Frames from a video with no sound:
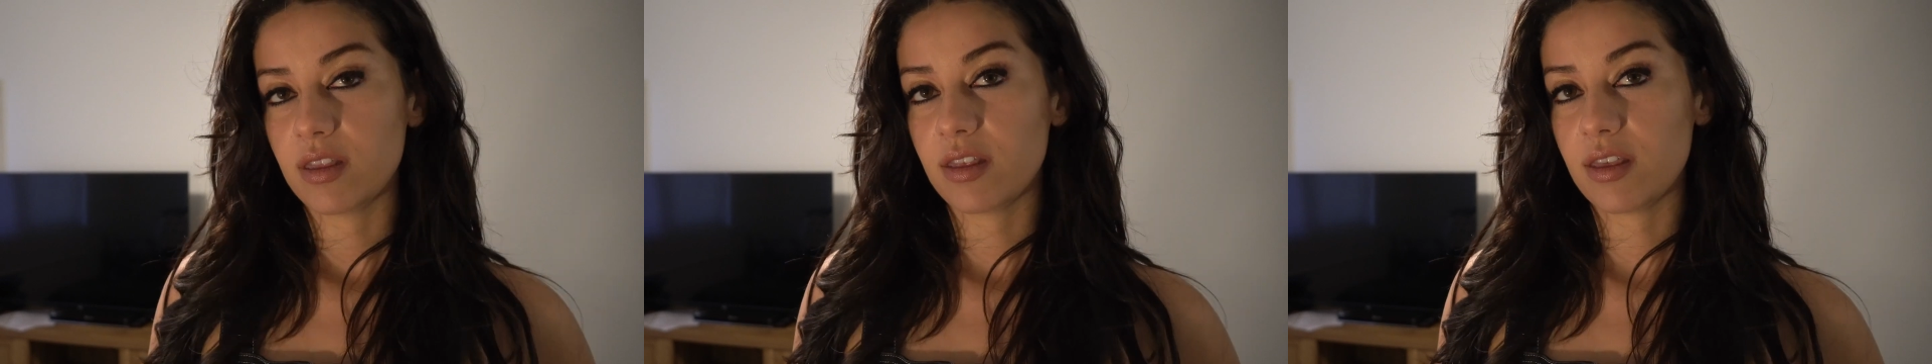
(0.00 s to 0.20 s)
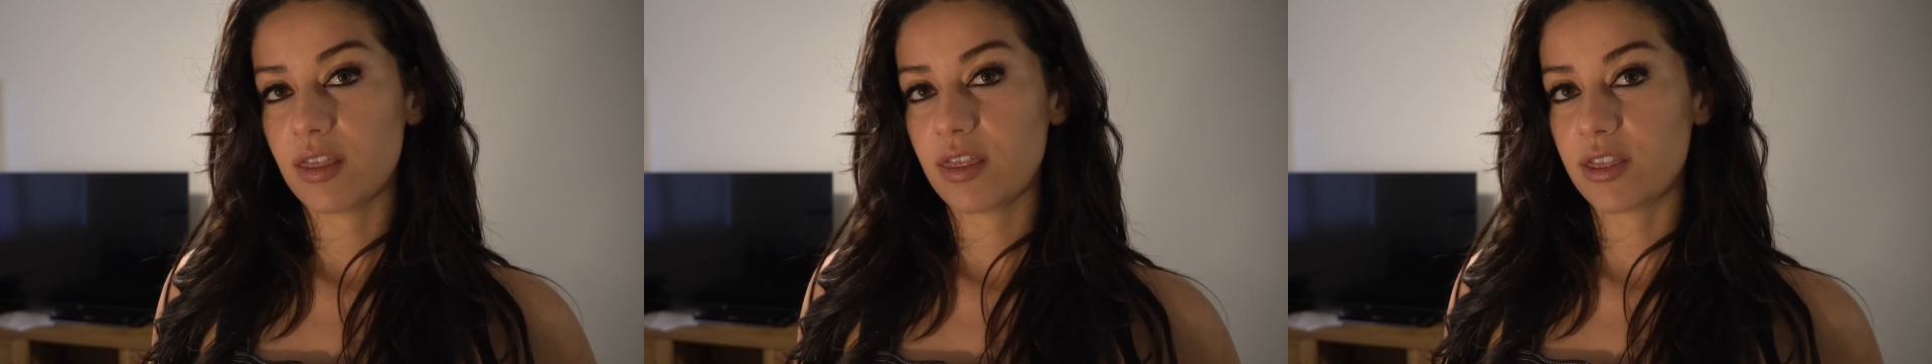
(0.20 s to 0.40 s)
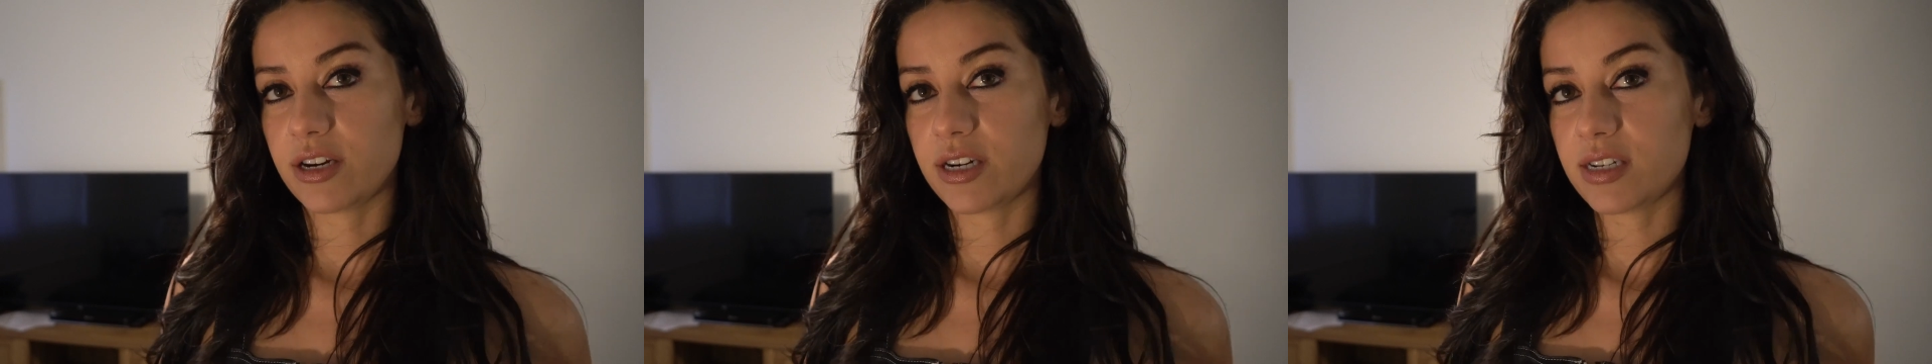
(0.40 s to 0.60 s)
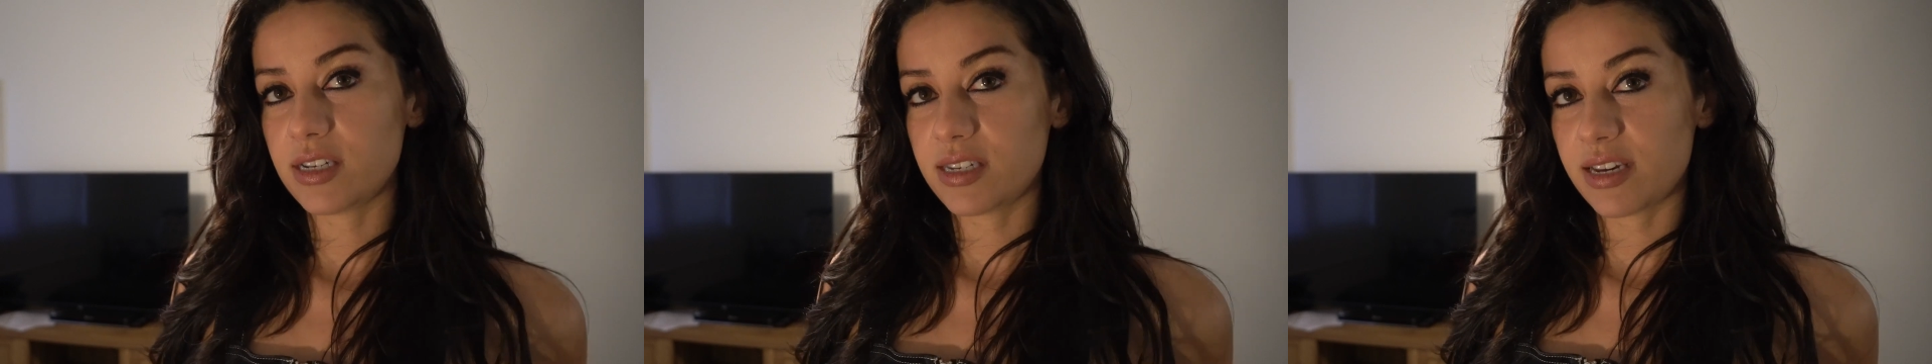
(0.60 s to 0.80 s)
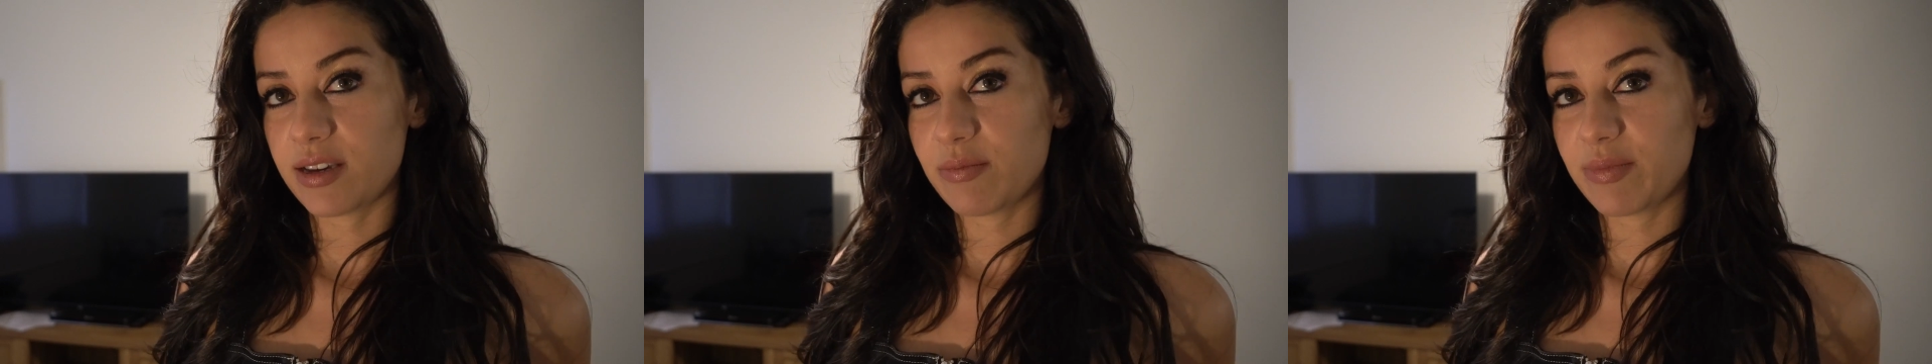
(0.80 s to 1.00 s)
The third
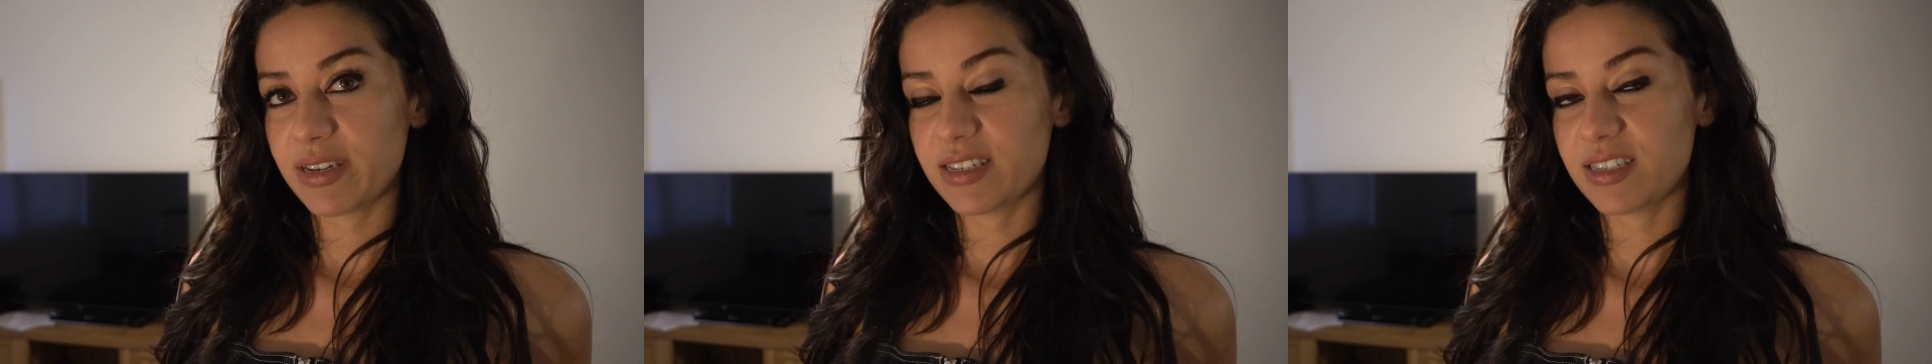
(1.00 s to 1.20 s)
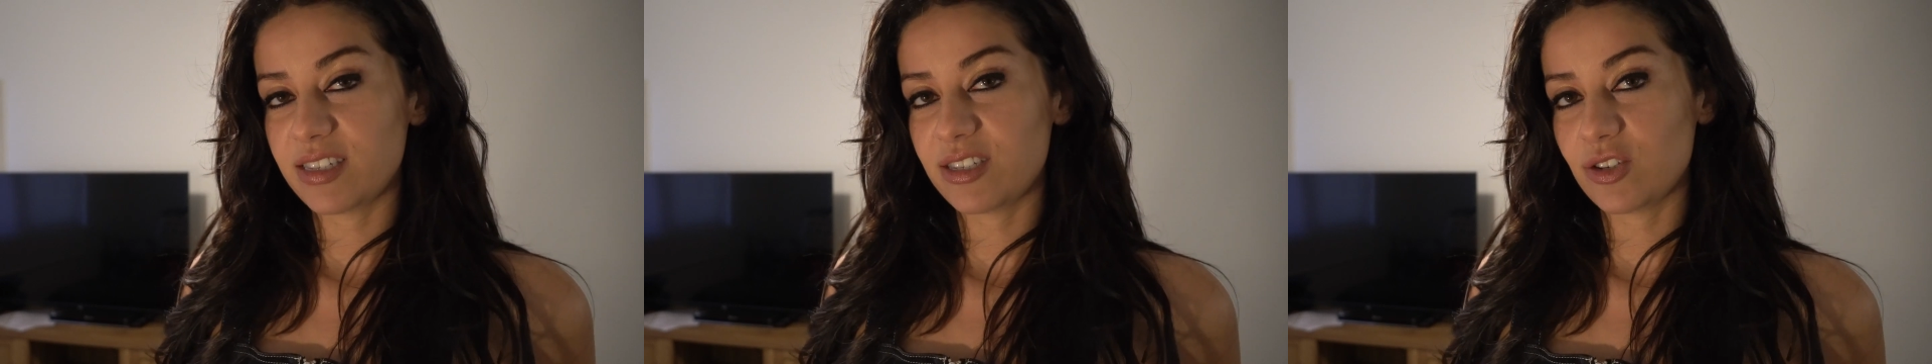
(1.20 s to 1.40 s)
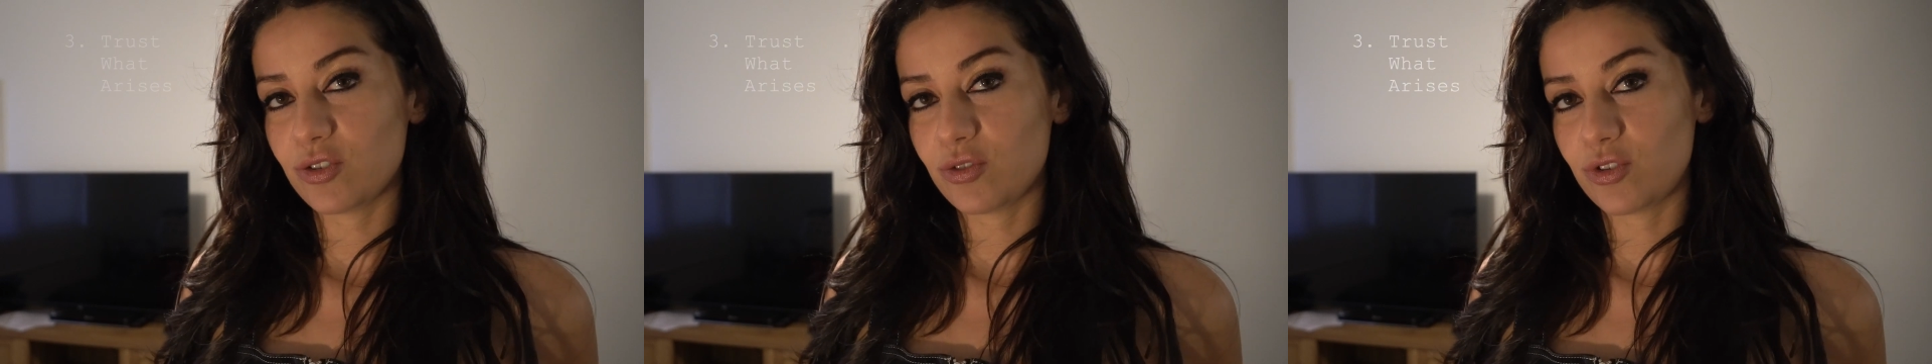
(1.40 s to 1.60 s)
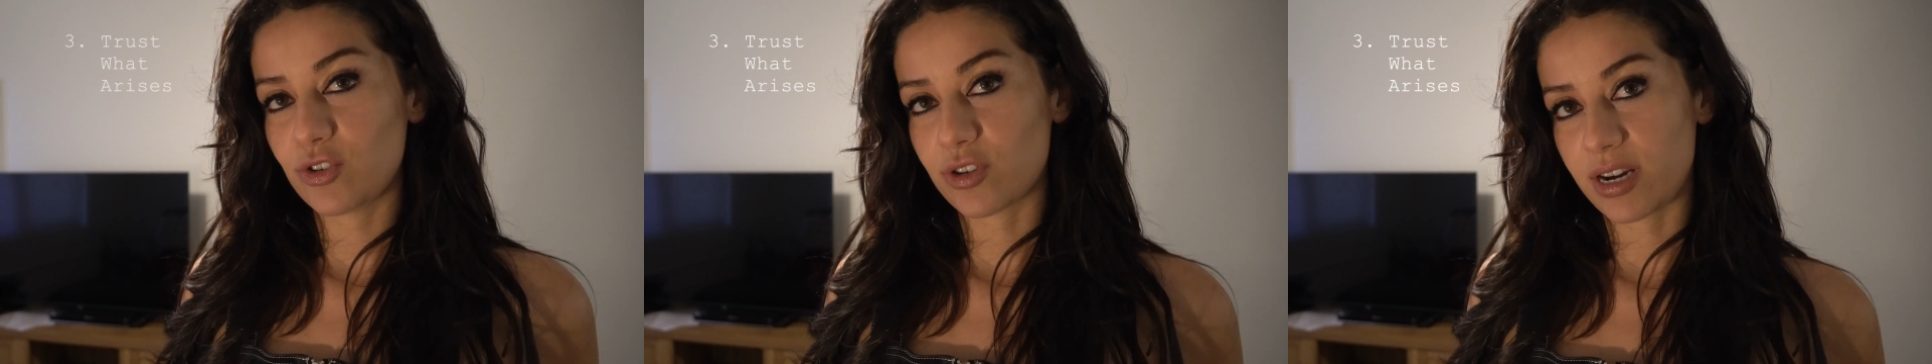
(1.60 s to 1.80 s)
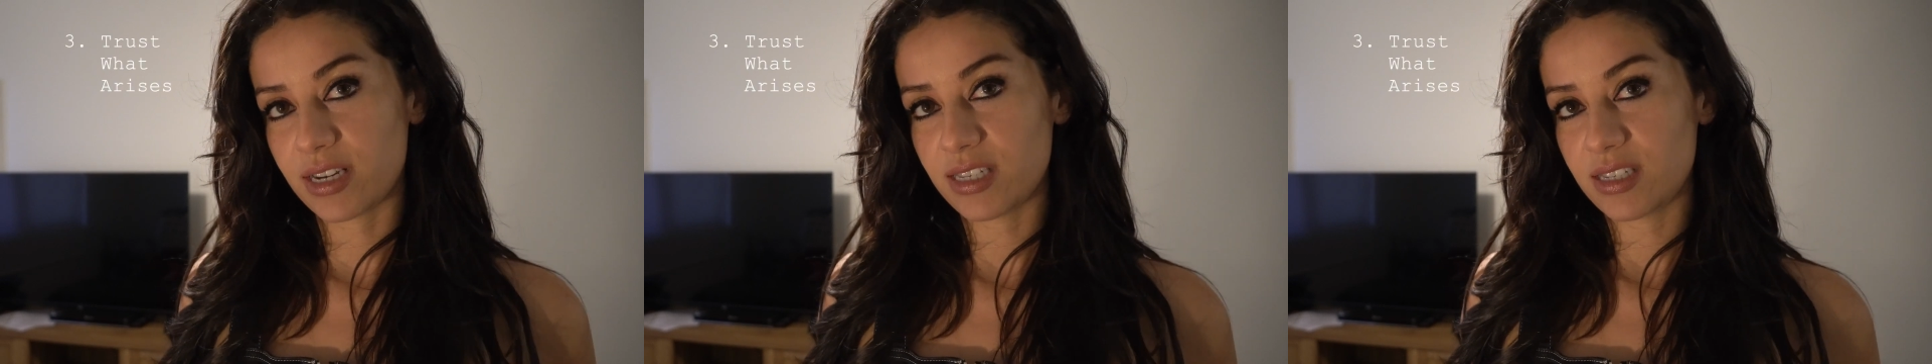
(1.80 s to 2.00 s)
tip is to
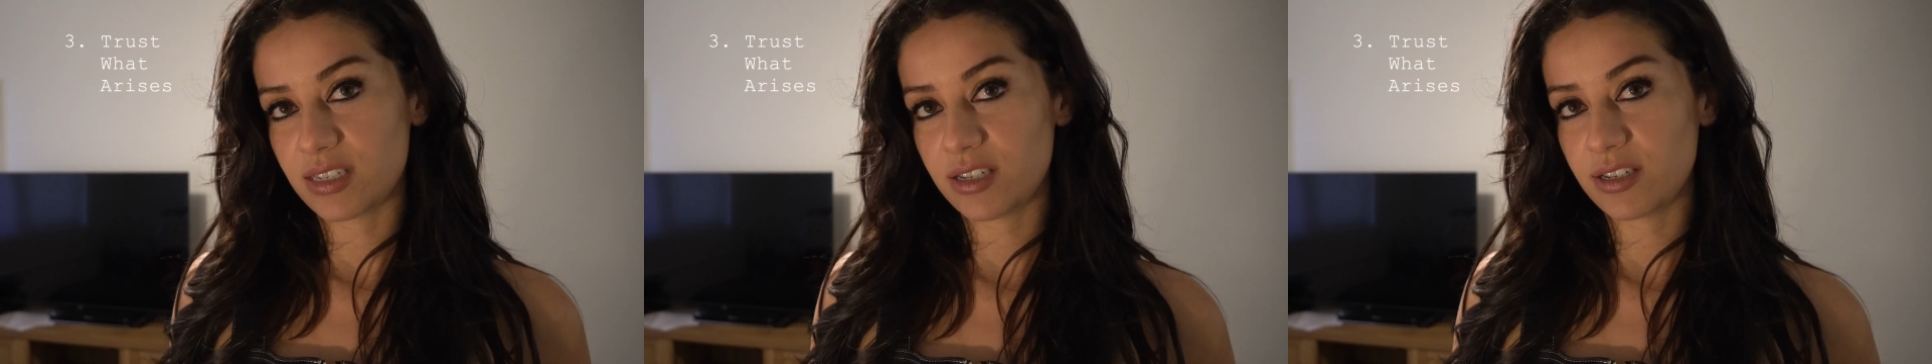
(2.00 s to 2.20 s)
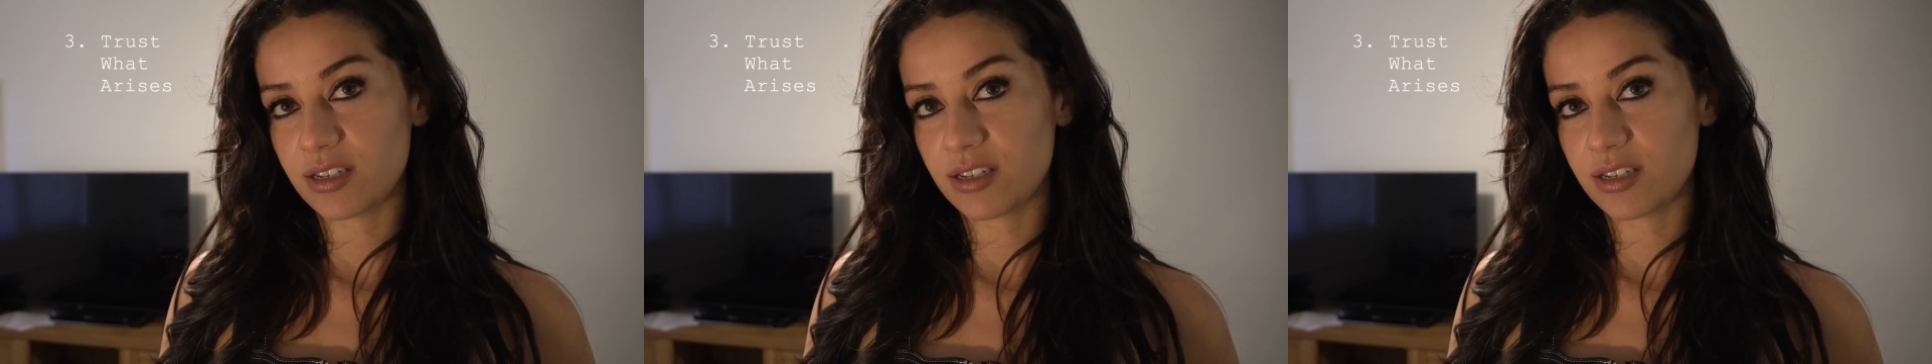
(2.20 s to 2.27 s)
trust